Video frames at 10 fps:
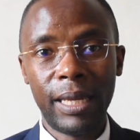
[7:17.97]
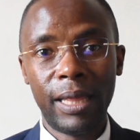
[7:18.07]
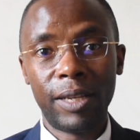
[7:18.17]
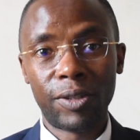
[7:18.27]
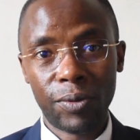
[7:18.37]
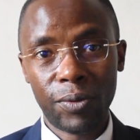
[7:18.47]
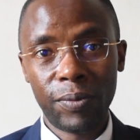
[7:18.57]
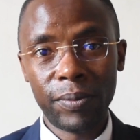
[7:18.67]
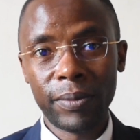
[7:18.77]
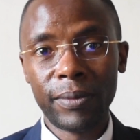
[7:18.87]
in this
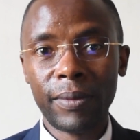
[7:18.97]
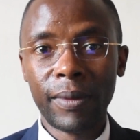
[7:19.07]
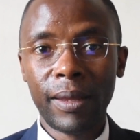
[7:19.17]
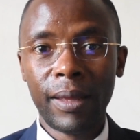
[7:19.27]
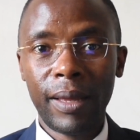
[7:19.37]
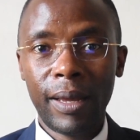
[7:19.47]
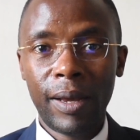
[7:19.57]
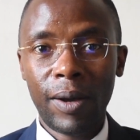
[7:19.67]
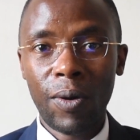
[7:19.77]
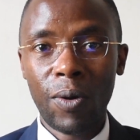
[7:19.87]
room
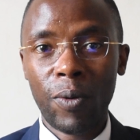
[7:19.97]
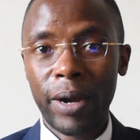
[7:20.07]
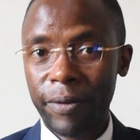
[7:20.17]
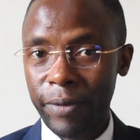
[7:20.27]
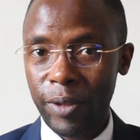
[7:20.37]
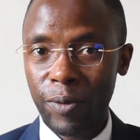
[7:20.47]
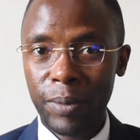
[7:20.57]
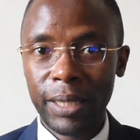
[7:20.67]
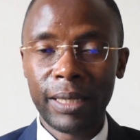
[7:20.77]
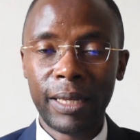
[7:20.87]
or wherever you
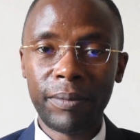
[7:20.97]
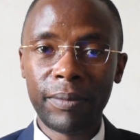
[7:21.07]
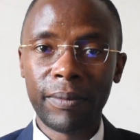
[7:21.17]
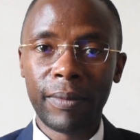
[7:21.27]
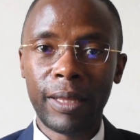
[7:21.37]
meet them.